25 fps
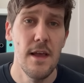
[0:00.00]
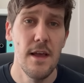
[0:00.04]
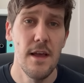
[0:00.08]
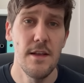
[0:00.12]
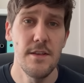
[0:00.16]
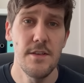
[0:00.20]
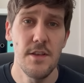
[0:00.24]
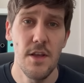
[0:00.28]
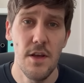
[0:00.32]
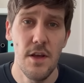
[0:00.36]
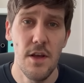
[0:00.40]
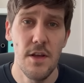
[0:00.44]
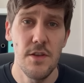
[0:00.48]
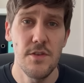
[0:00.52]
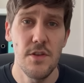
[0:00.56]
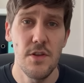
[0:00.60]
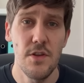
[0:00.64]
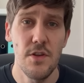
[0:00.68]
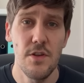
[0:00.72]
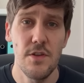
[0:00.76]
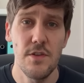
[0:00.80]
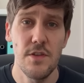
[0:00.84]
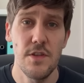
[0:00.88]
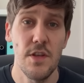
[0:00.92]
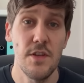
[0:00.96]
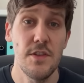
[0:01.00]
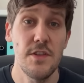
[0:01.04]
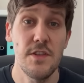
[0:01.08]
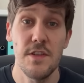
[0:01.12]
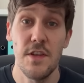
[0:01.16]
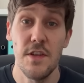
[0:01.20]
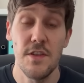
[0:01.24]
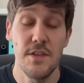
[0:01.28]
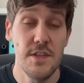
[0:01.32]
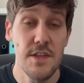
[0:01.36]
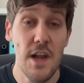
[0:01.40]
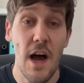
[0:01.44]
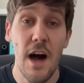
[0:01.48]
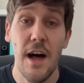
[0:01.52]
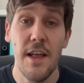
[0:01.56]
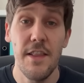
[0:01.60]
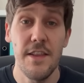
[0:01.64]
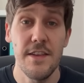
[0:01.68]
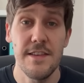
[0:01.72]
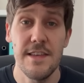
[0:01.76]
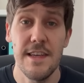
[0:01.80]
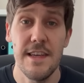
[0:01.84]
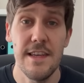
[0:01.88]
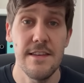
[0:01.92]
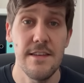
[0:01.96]
as a as a to, to start
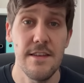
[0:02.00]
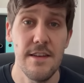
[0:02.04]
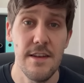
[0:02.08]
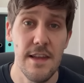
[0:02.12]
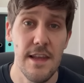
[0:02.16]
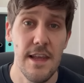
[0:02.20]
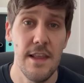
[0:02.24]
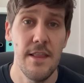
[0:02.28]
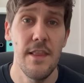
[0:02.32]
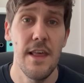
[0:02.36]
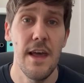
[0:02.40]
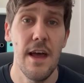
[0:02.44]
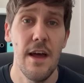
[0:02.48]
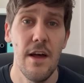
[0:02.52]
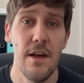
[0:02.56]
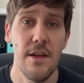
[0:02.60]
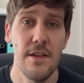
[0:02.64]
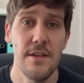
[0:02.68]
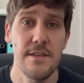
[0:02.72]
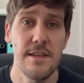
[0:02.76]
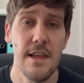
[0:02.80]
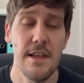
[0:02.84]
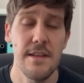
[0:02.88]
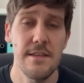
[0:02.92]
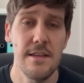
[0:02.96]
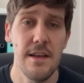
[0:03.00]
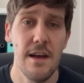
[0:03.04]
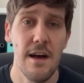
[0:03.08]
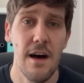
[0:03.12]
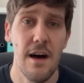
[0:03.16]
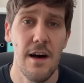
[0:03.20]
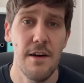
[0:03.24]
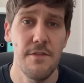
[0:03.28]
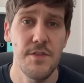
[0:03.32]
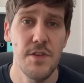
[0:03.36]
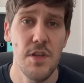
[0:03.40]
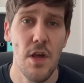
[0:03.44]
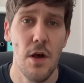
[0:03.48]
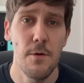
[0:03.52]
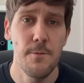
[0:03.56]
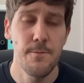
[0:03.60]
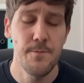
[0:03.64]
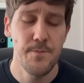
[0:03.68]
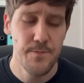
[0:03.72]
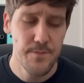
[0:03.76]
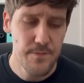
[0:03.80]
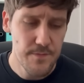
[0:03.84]
the season in there at centre half. So